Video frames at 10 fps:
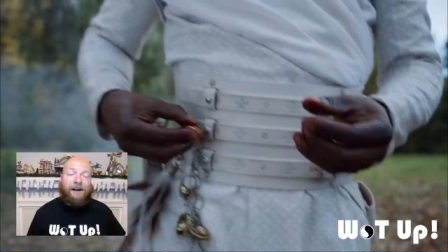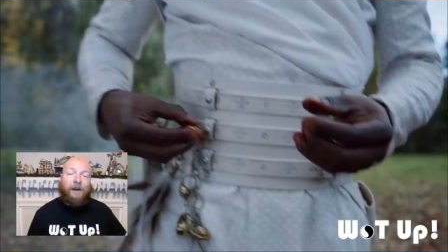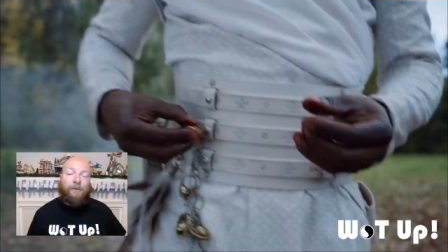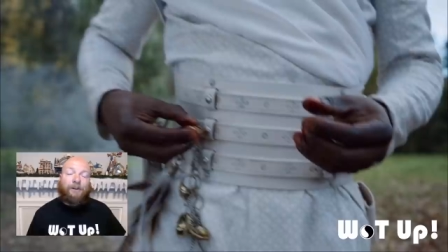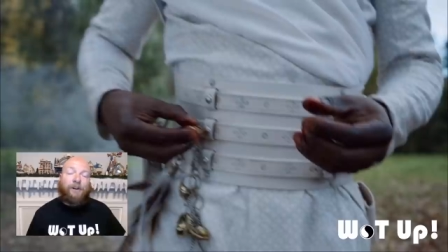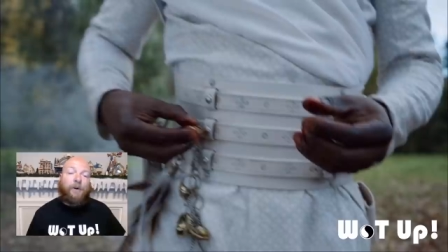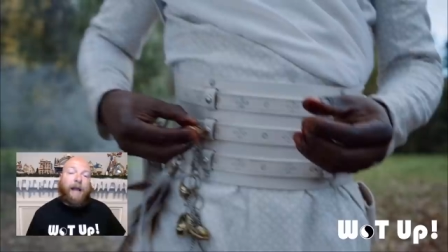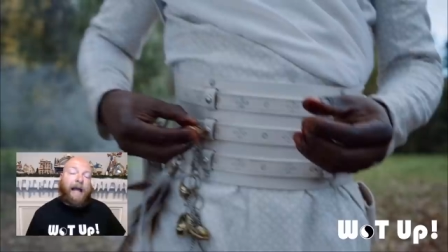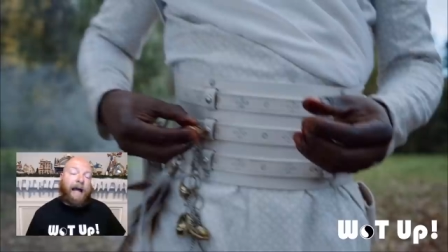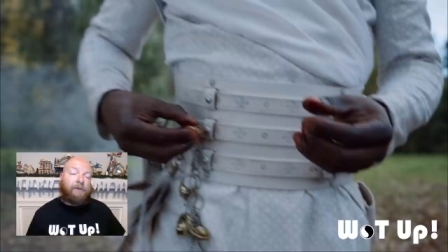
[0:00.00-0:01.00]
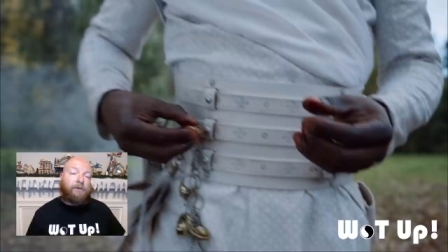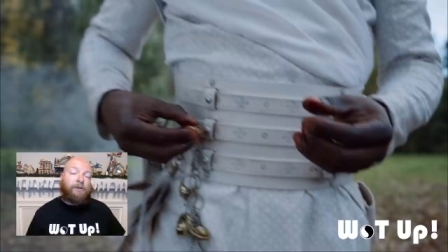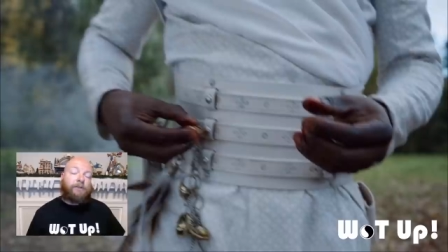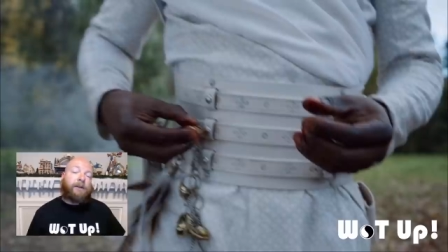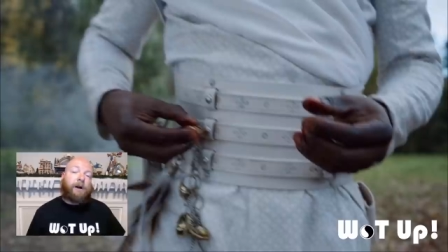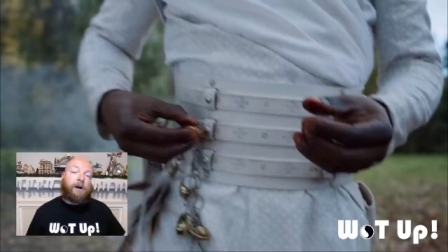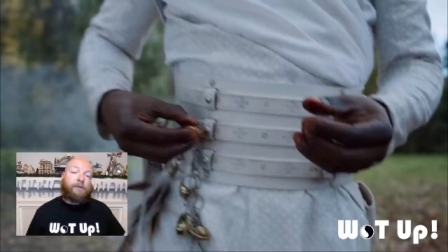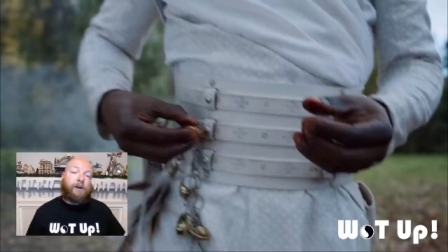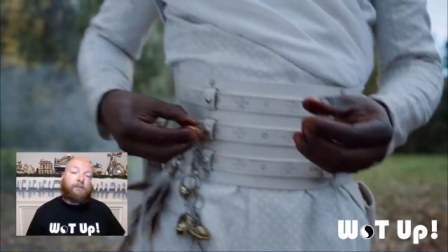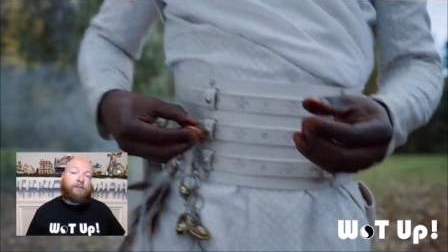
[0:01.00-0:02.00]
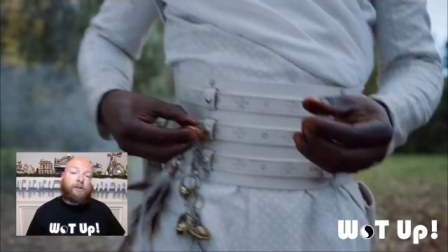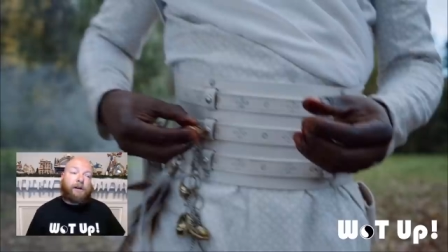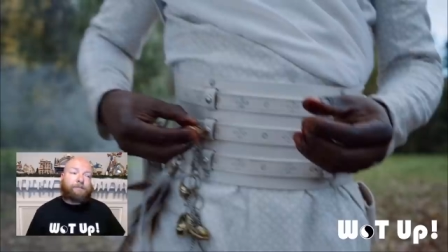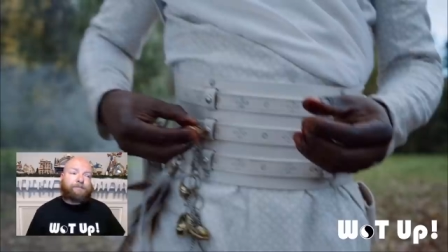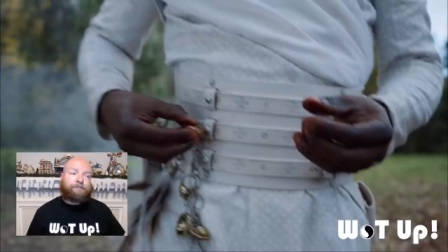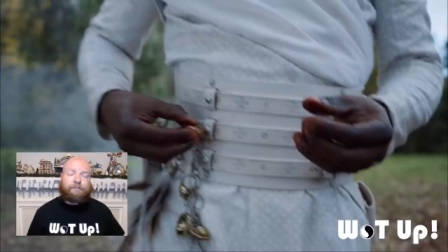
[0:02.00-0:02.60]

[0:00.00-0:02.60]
I want to know how you think they caught the Aes Sedai